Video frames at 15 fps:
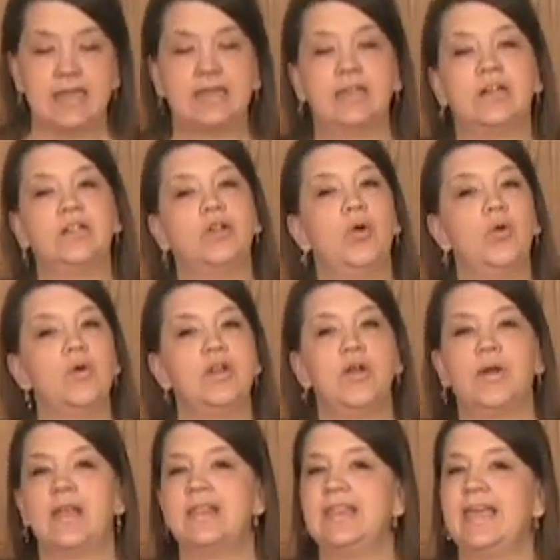The gluten you
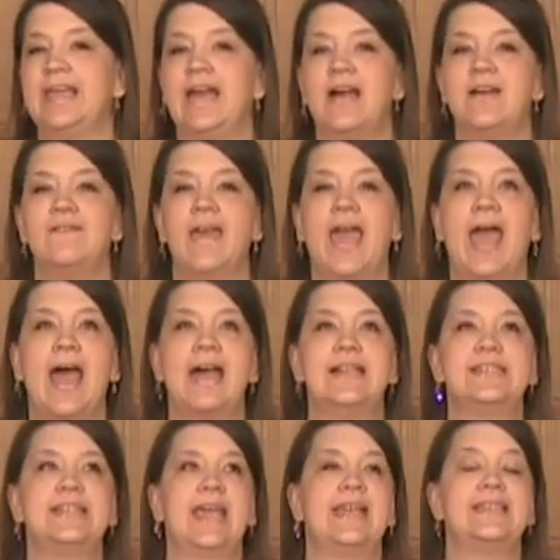can think of
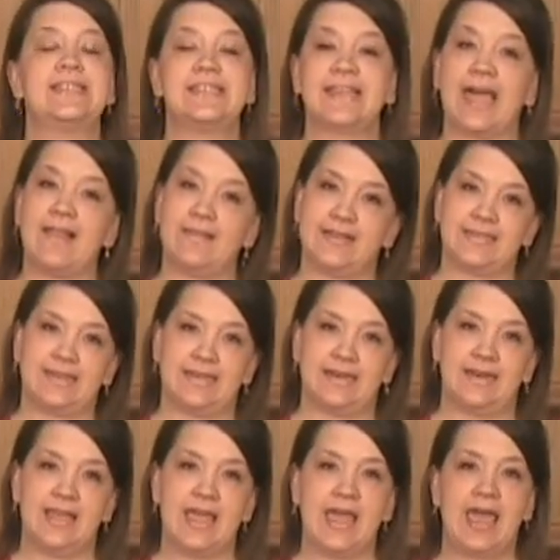as a
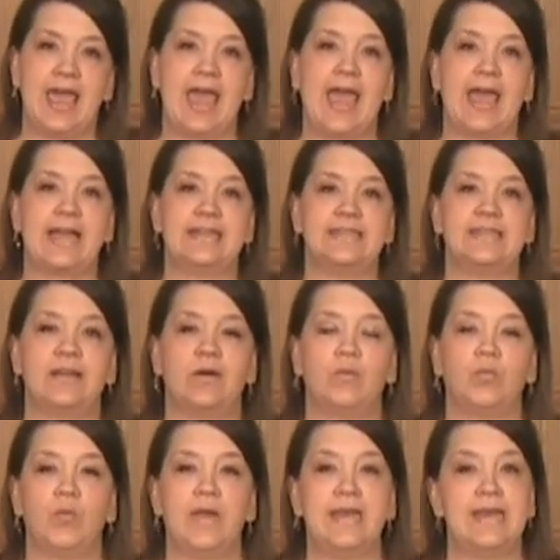skeleton, and
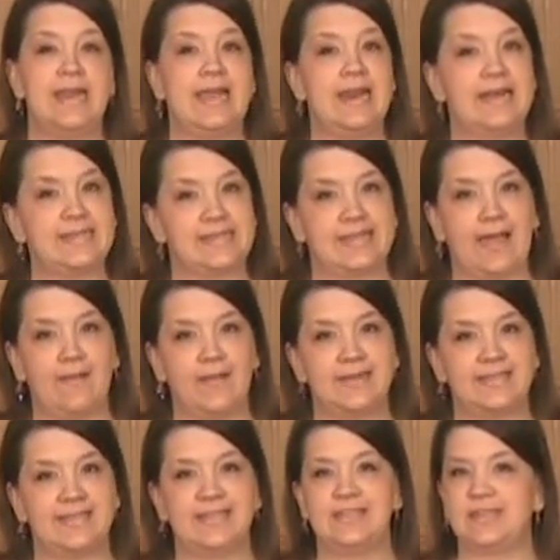we need a
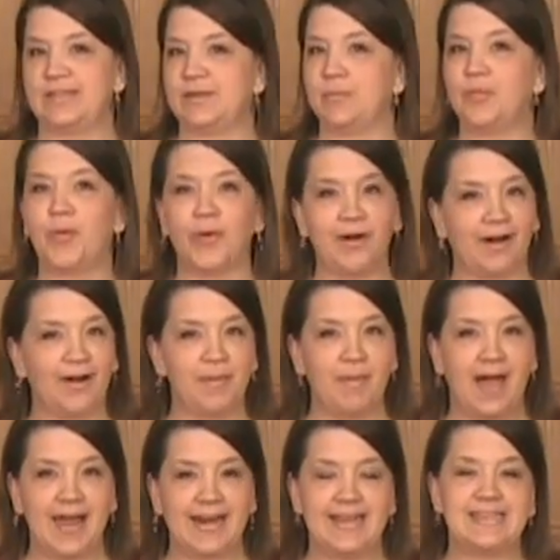skeleton to support our
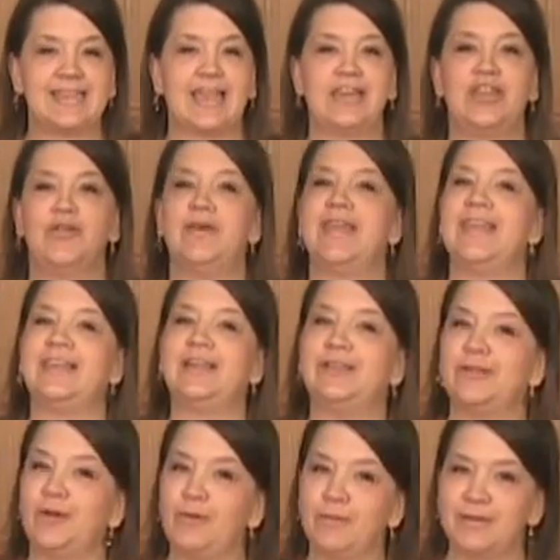bodies, and you need
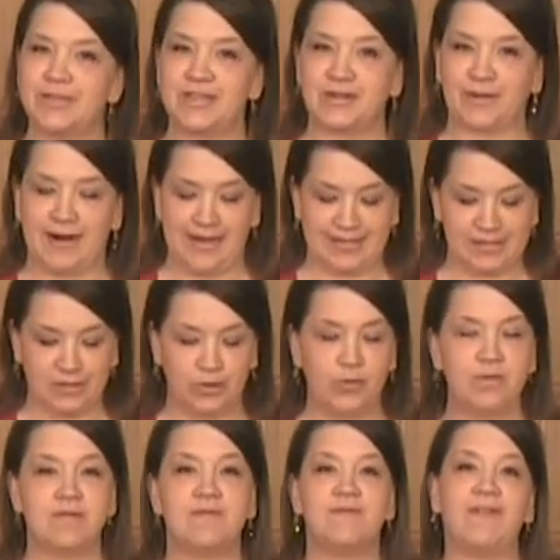gluten strands,
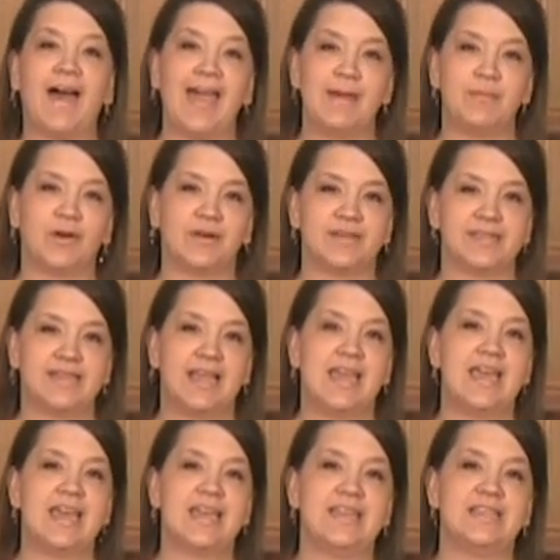gluten fibers,
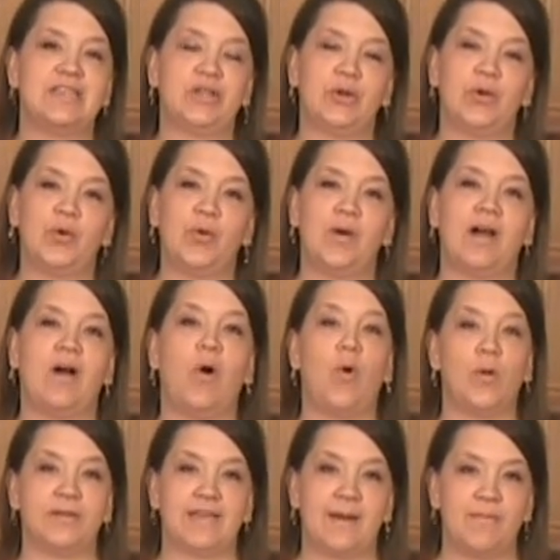to
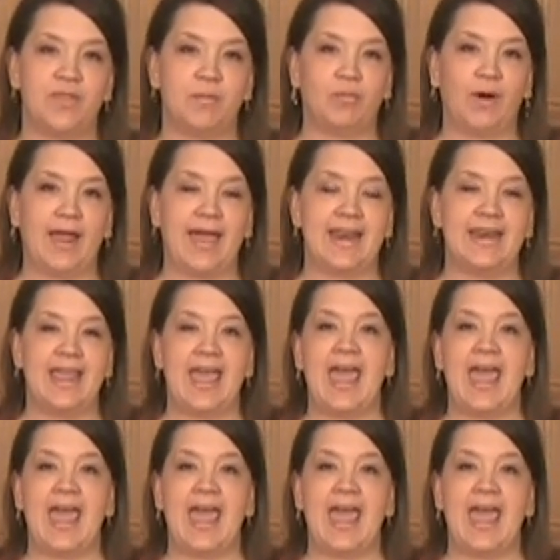hold up the bread.